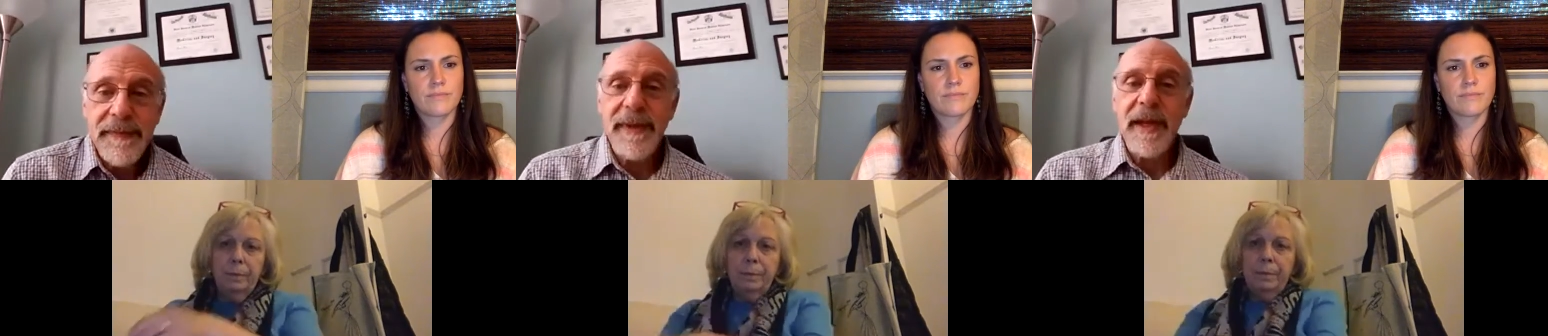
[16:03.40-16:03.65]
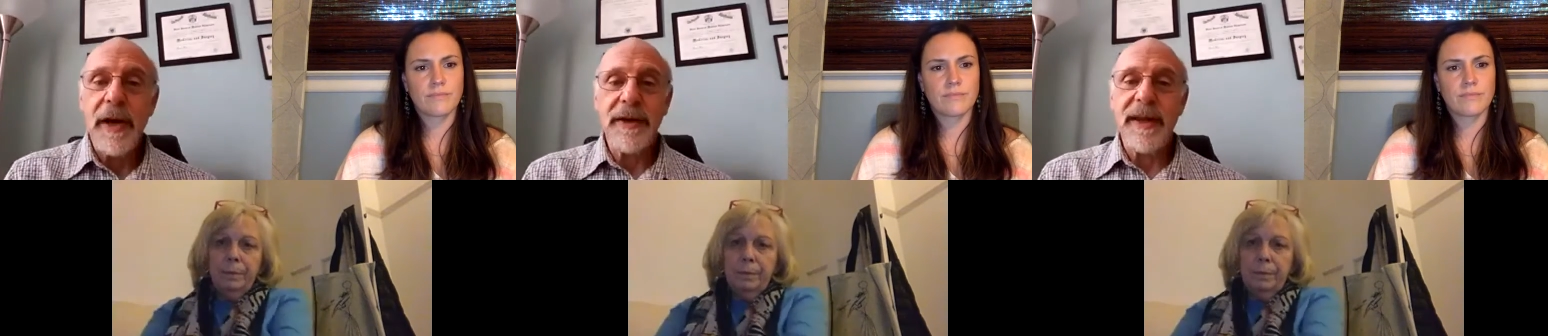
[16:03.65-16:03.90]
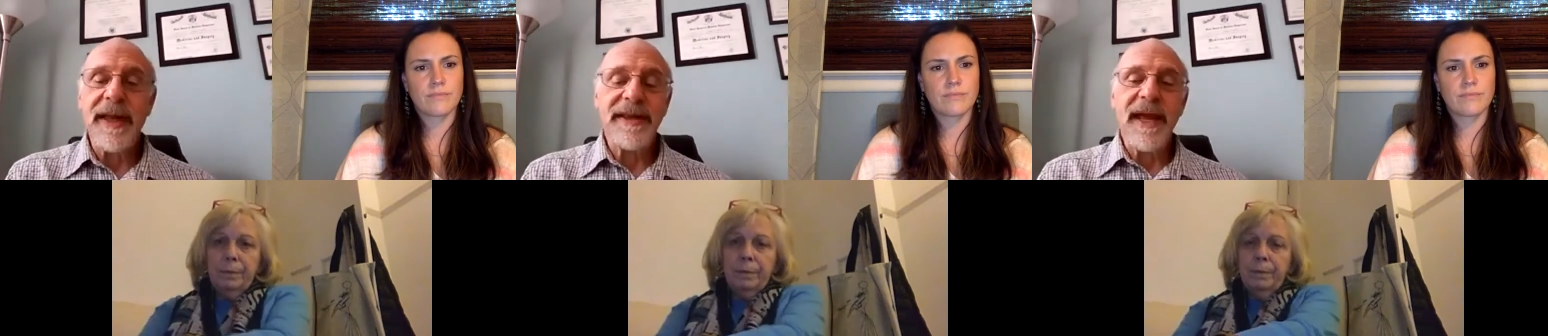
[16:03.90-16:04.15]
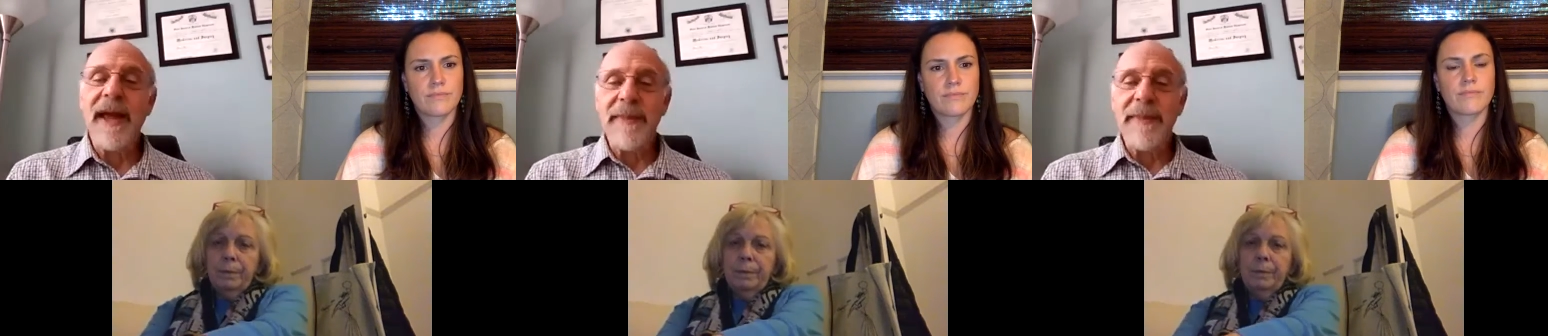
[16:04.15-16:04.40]
Speaker 1: you know, I
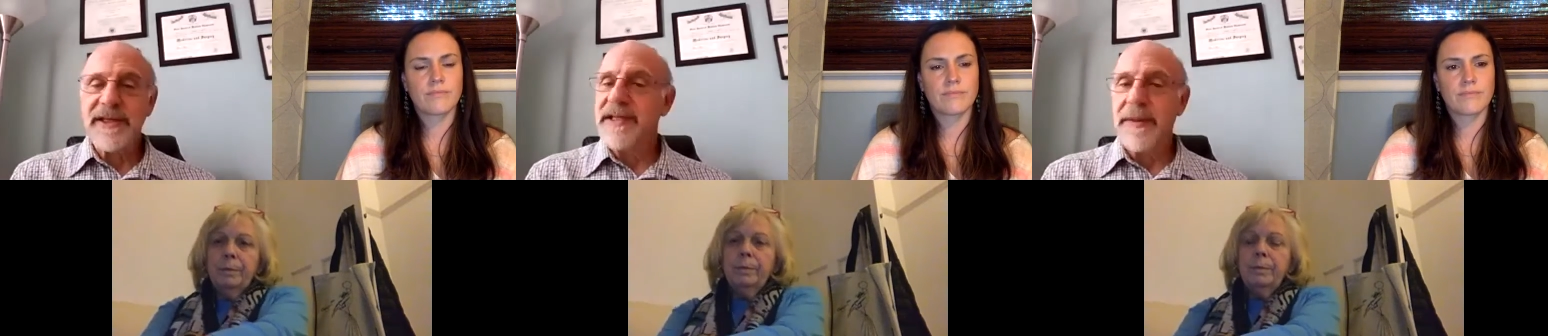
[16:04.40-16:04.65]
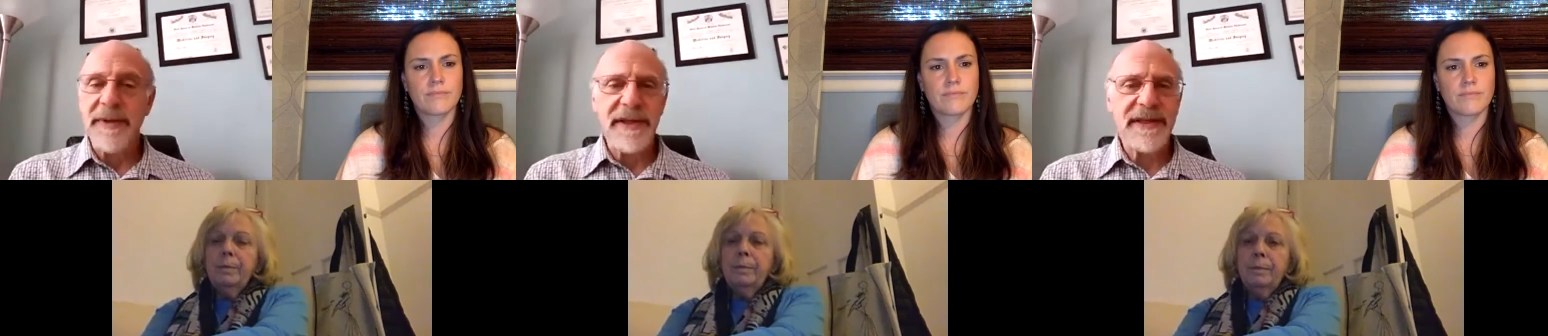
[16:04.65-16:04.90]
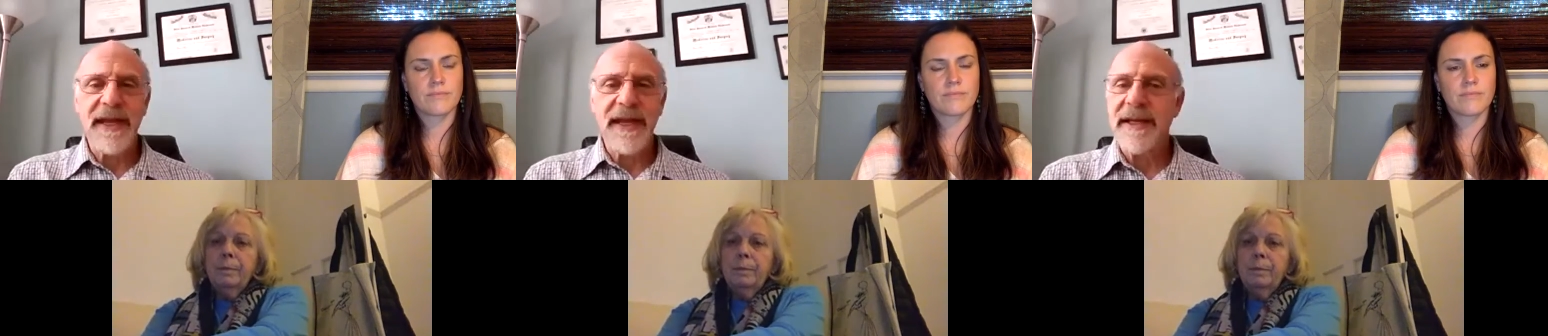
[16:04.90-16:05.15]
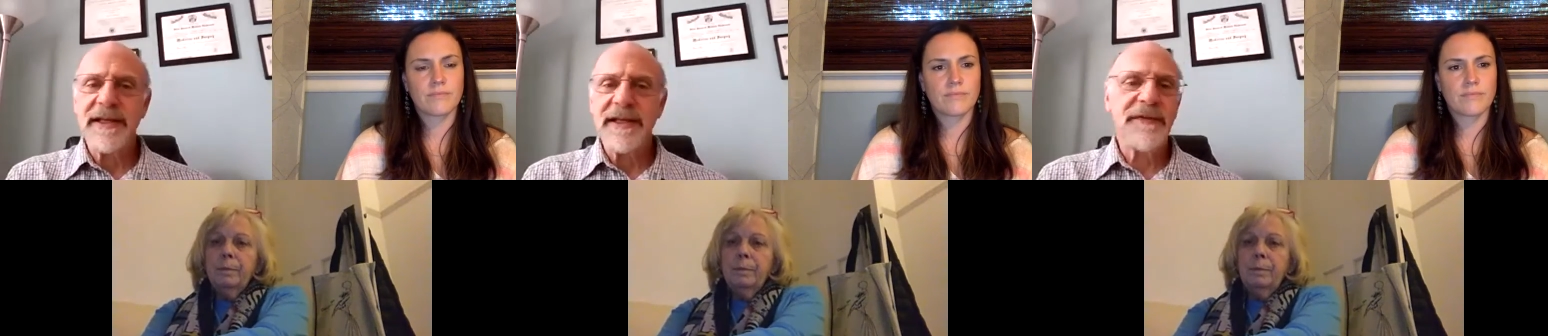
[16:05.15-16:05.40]
think I mentioned some of the things.